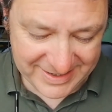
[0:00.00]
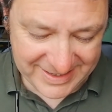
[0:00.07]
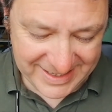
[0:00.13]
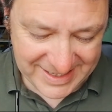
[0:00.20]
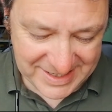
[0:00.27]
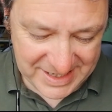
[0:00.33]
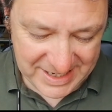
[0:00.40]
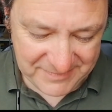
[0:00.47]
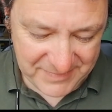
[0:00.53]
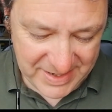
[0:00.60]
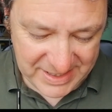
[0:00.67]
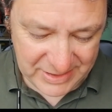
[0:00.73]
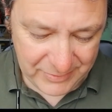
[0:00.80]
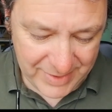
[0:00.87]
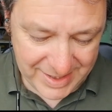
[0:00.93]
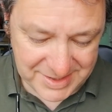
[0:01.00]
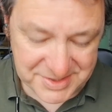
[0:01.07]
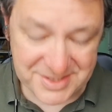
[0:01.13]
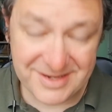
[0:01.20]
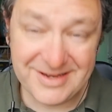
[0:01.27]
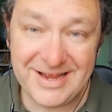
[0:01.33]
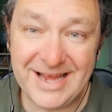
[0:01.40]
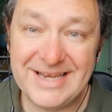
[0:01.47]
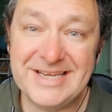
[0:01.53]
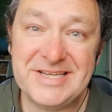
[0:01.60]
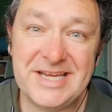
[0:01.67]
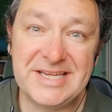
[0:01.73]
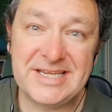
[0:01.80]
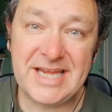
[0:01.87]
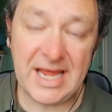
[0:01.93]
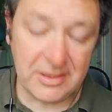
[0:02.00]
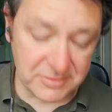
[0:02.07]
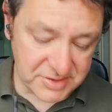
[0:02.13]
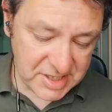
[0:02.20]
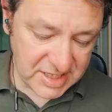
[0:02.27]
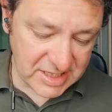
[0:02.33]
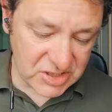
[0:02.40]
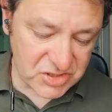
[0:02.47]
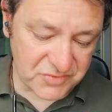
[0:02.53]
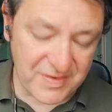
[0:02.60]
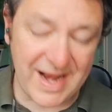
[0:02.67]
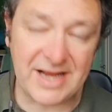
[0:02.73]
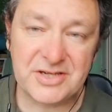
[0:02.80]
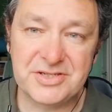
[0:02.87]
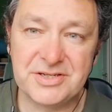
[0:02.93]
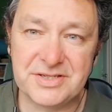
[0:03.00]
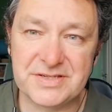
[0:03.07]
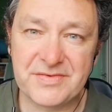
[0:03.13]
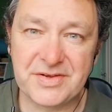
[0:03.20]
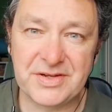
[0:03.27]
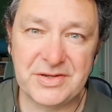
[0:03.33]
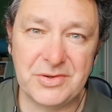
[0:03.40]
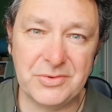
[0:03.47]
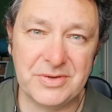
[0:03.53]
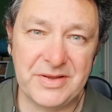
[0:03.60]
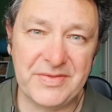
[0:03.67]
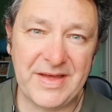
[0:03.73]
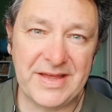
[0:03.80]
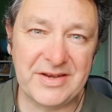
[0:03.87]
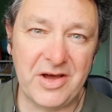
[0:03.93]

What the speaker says: in many ways. And indeed, Celtic interactions, if I can call it that,